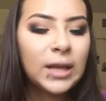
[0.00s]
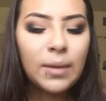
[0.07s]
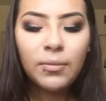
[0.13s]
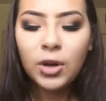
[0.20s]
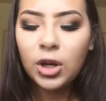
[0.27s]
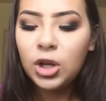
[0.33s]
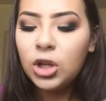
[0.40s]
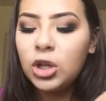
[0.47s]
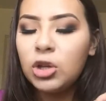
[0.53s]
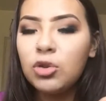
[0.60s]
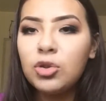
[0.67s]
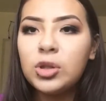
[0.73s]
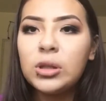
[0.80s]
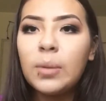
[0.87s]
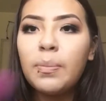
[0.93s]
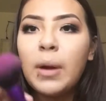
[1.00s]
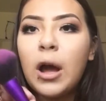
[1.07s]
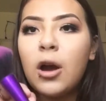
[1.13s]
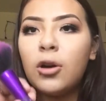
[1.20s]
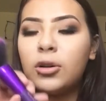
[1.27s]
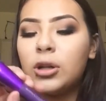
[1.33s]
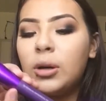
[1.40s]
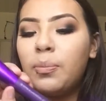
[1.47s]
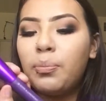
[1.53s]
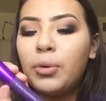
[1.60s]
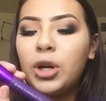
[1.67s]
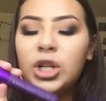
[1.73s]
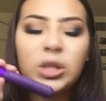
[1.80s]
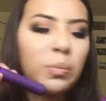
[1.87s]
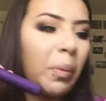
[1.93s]
I'm gonna use the powder
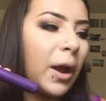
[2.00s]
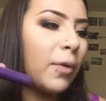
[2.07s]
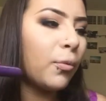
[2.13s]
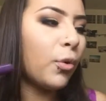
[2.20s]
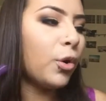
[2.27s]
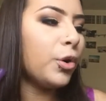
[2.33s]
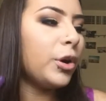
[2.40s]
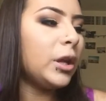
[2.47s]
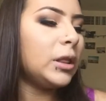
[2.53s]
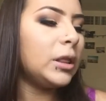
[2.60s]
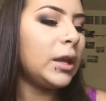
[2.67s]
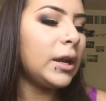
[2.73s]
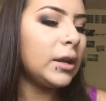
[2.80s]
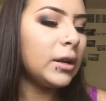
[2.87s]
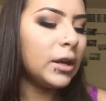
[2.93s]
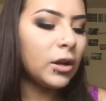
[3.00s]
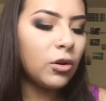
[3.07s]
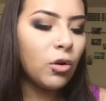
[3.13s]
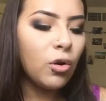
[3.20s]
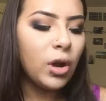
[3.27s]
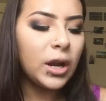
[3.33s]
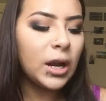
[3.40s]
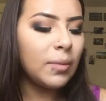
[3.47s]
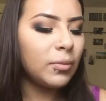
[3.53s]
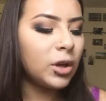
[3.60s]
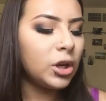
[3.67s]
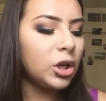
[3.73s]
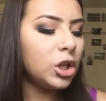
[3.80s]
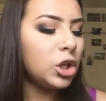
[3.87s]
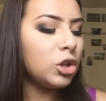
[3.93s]
brush by Royal and Langnickel, and I'm
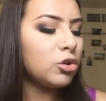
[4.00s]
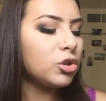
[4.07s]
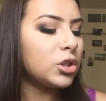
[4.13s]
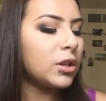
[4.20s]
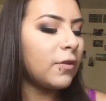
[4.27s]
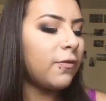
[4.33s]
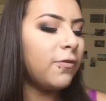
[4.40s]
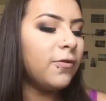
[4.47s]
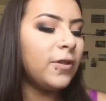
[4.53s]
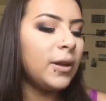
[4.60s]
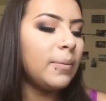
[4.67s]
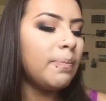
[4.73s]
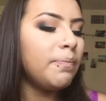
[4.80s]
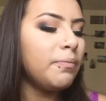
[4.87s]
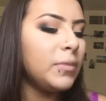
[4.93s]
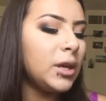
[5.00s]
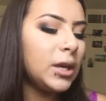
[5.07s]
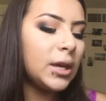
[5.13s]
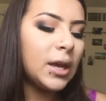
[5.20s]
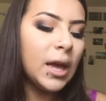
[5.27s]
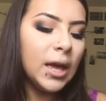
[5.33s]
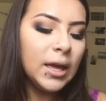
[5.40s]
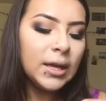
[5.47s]
gonna use the Fit Me